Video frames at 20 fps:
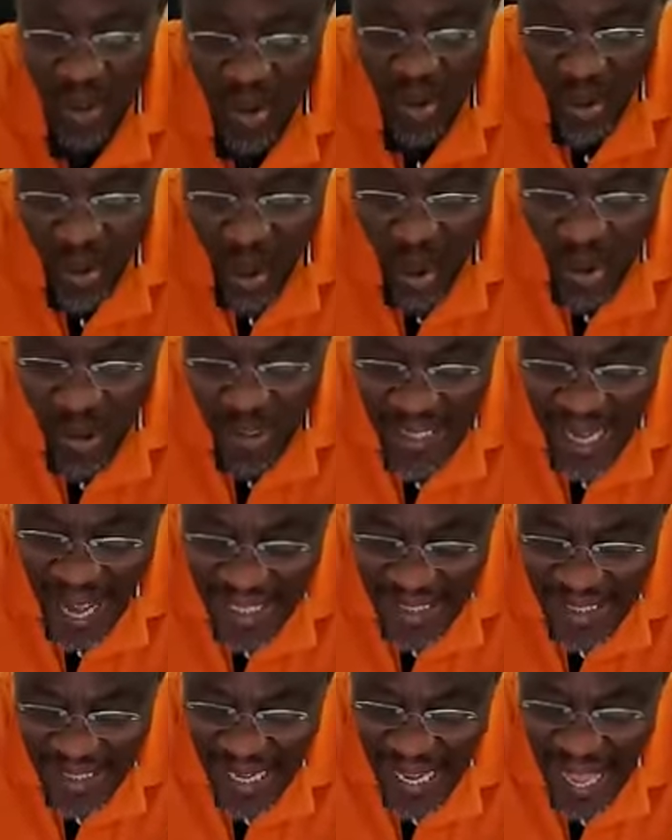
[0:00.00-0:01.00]
gold
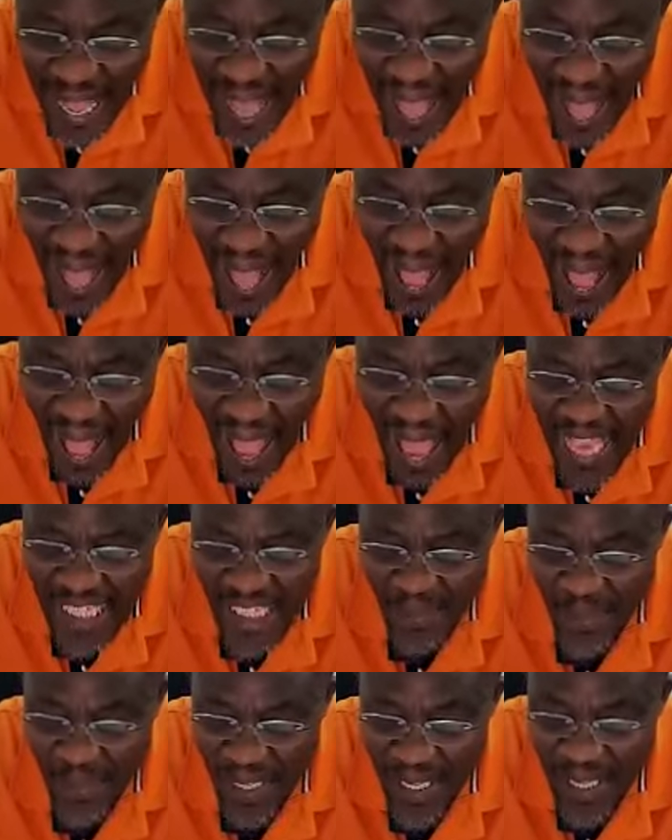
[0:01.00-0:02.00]
that has
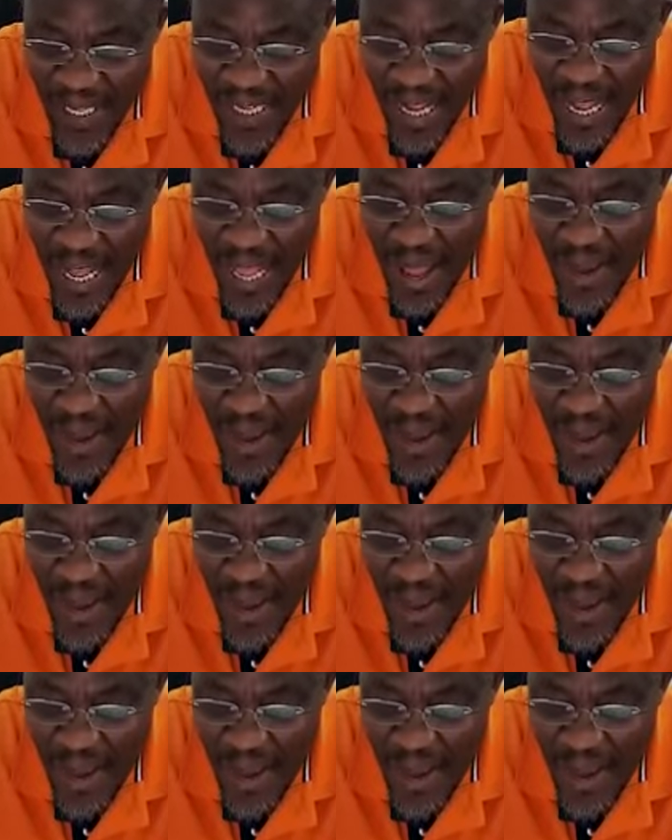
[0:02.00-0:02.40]
been